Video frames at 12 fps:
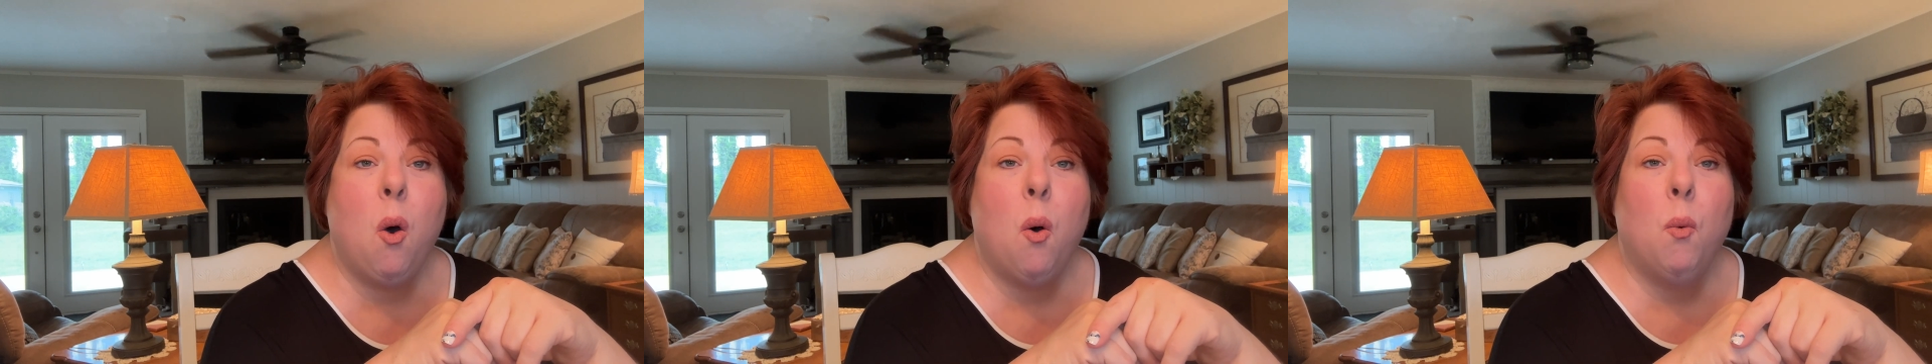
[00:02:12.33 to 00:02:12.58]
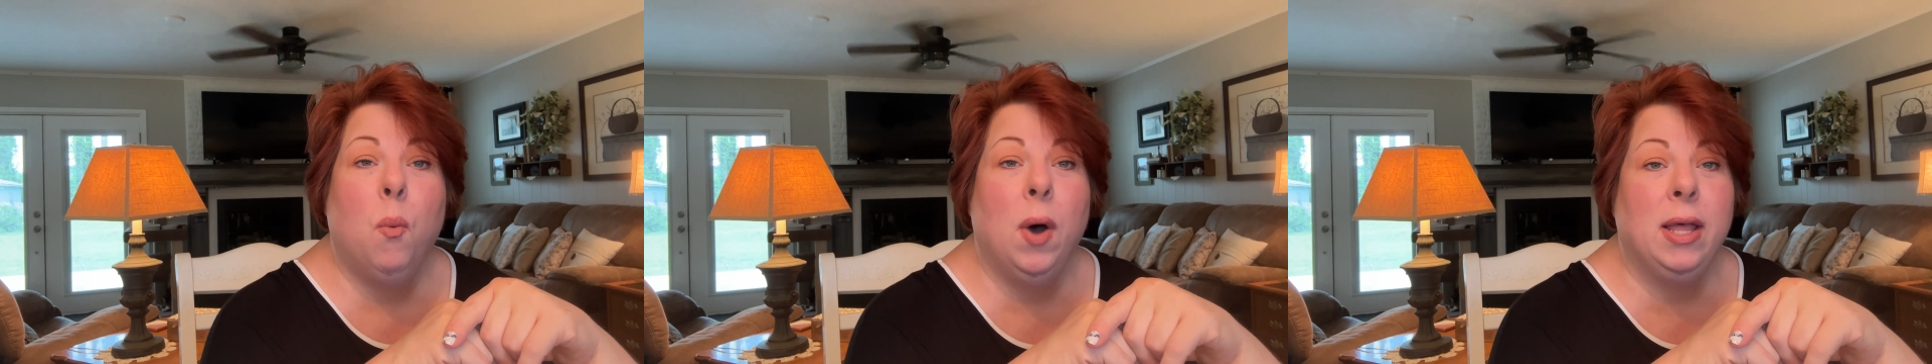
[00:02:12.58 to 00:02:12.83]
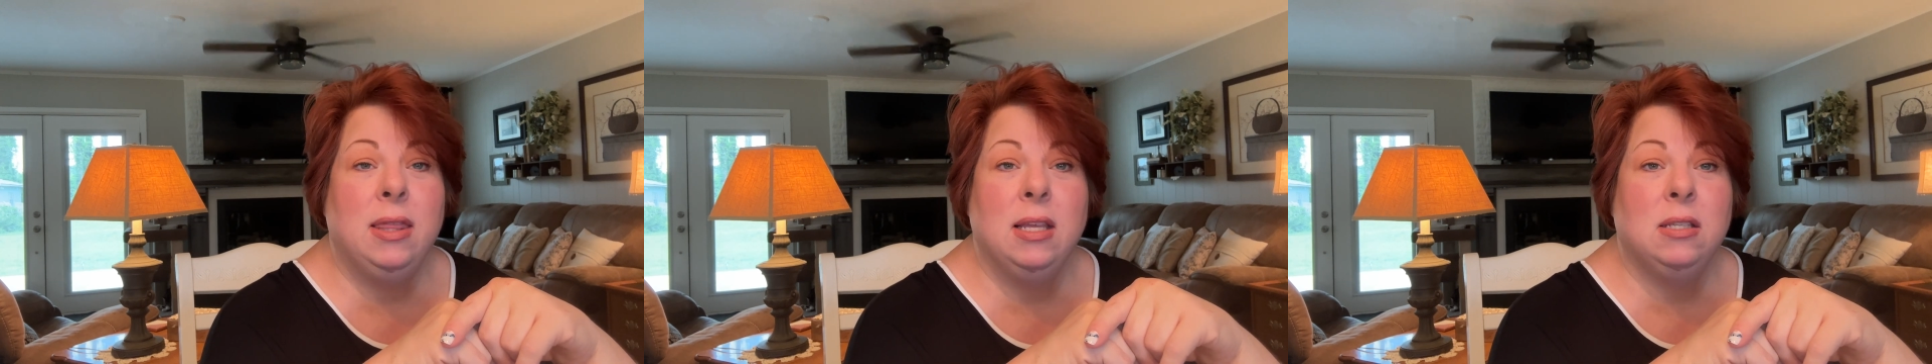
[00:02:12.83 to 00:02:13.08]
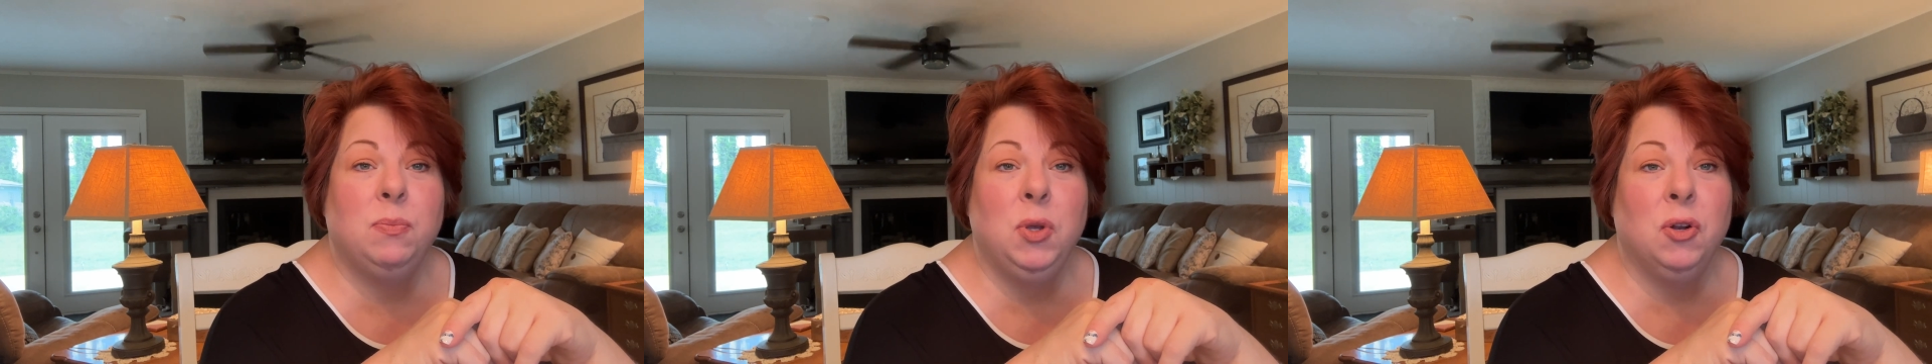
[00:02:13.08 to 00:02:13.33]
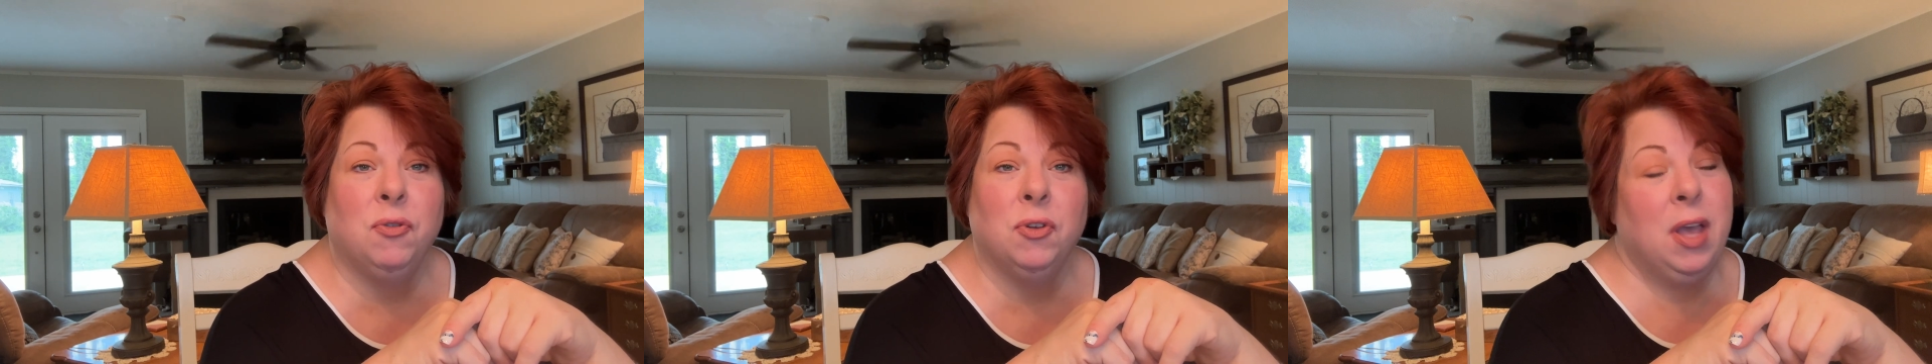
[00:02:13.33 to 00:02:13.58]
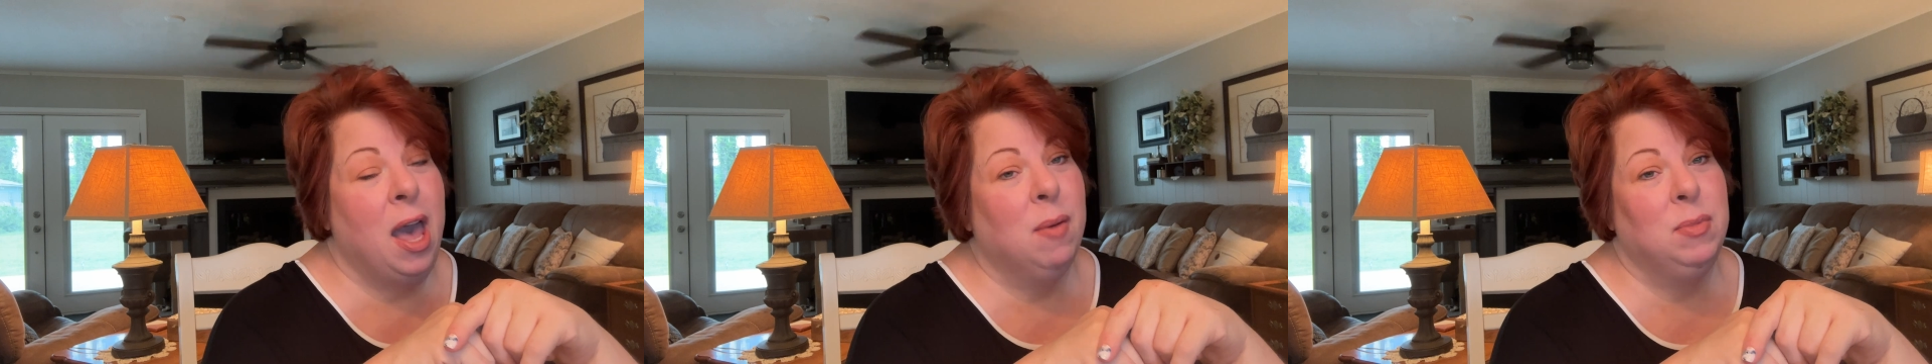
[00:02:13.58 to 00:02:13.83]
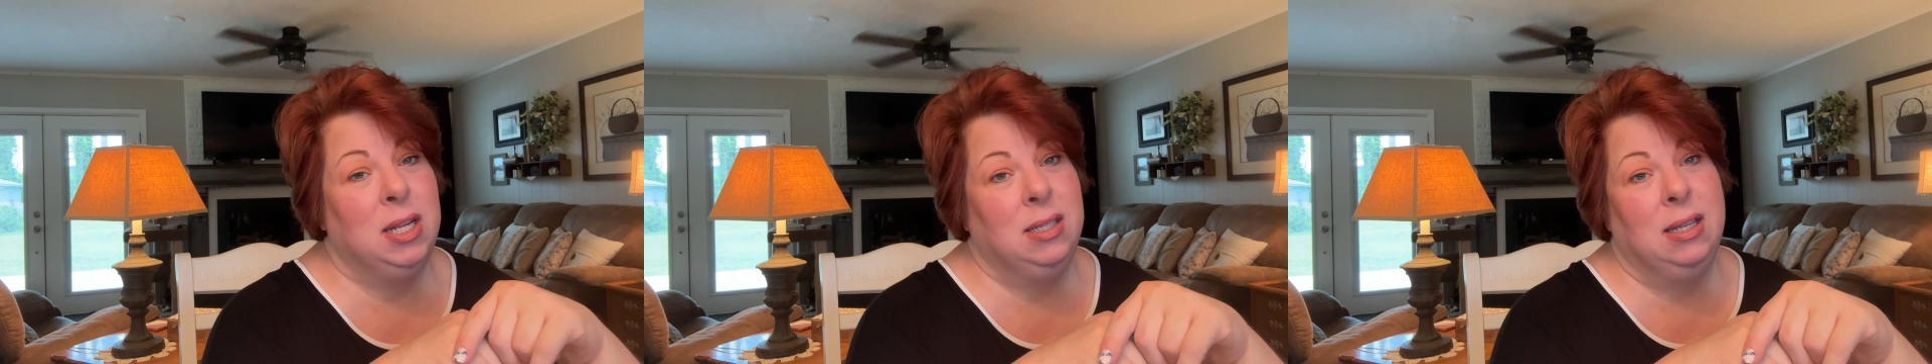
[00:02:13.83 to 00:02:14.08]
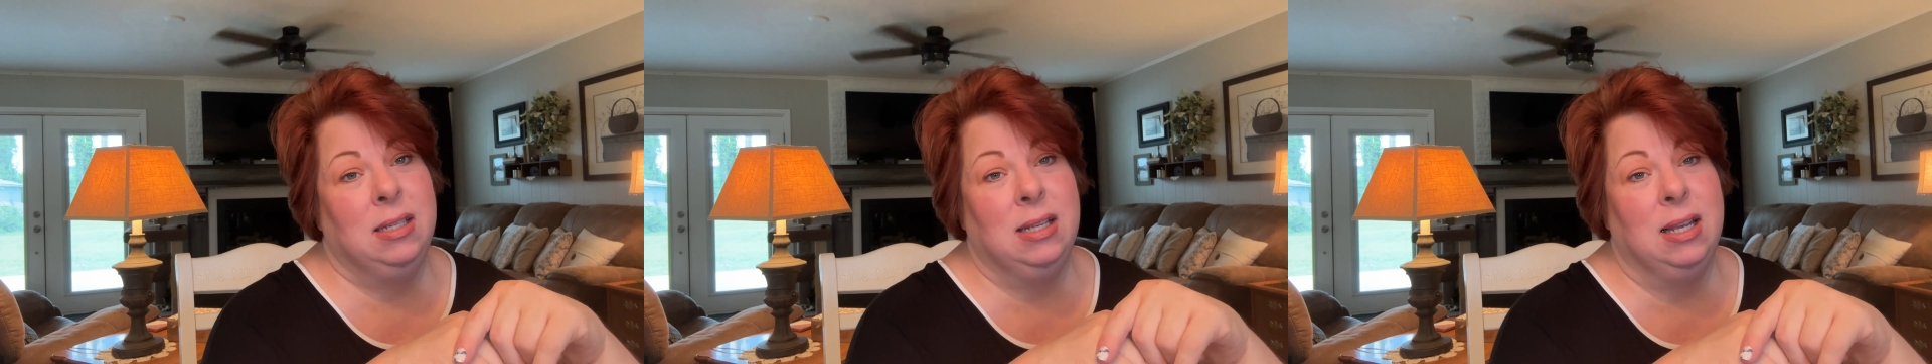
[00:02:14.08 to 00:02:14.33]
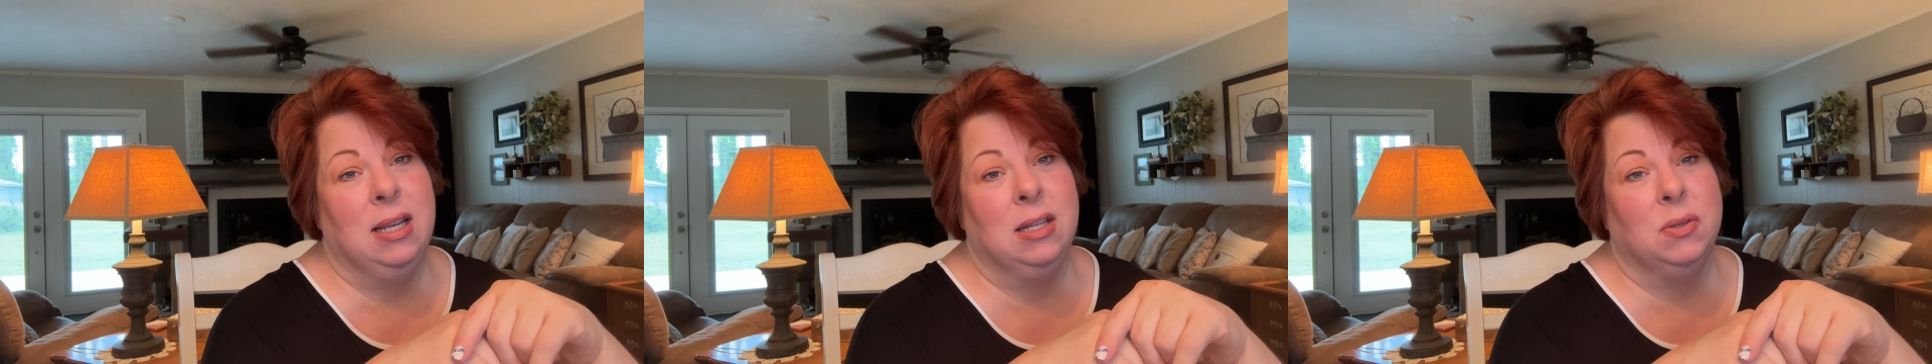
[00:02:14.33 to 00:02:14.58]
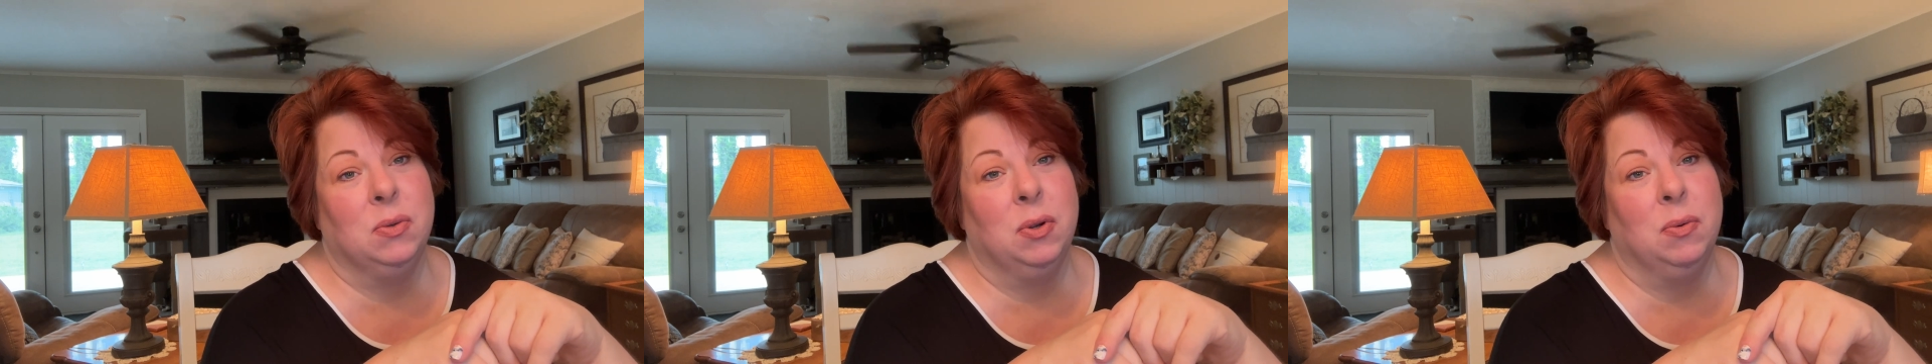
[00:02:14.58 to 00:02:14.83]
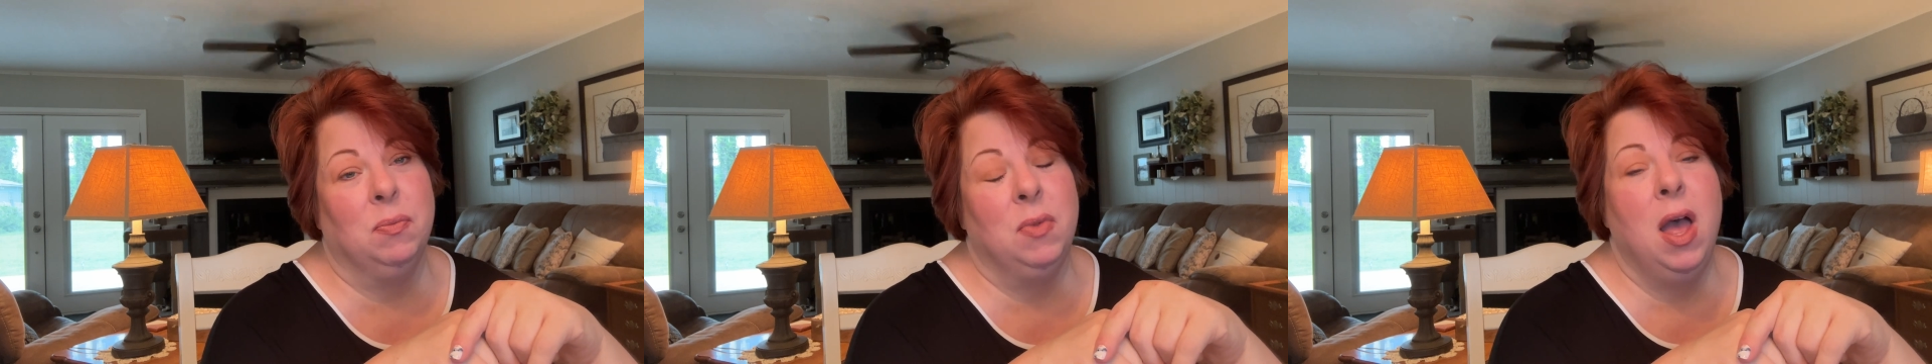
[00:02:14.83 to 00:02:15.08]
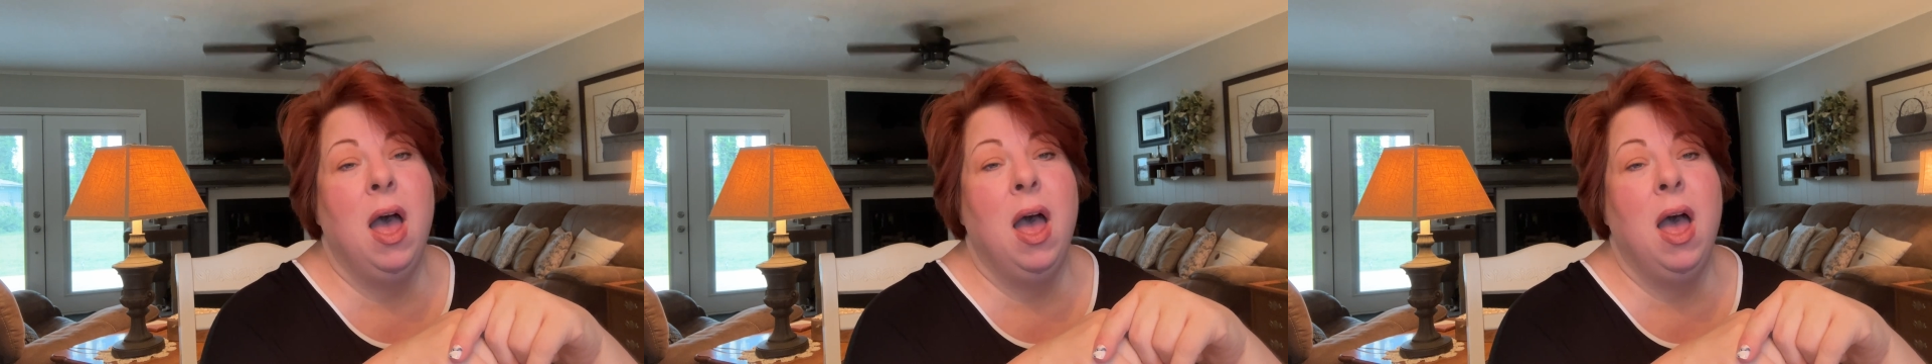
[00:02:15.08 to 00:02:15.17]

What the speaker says: what this beautiful cabinet did to his room.